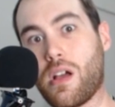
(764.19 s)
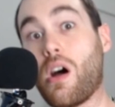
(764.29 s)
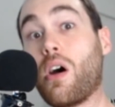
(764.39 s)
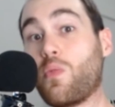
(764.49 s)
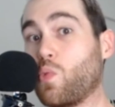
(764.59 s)

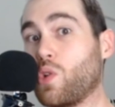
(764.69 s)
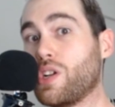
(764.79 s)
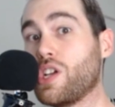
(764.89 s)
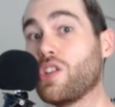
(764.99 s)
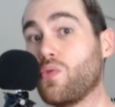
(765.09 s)
on
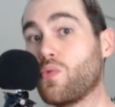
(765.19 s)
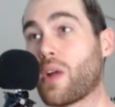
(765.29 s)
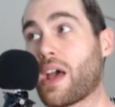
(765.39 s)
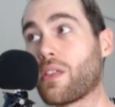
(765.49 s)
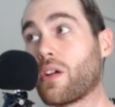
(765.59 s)
Would You
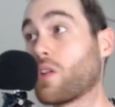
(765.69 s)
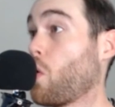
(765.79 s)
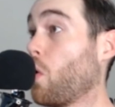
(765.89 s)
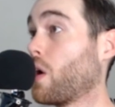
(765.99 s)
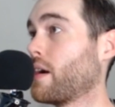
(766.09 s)
Rather.
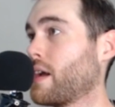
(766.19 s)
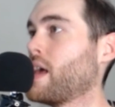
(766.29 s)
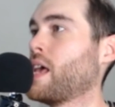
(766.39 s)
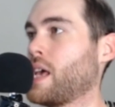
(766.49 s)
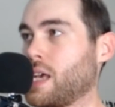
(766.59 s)
Or
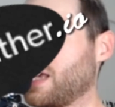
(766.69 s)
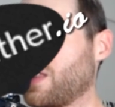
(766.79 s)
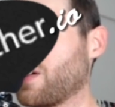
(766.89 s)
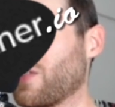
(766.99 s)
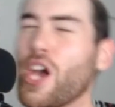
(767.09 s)

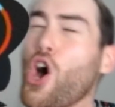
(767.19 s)
either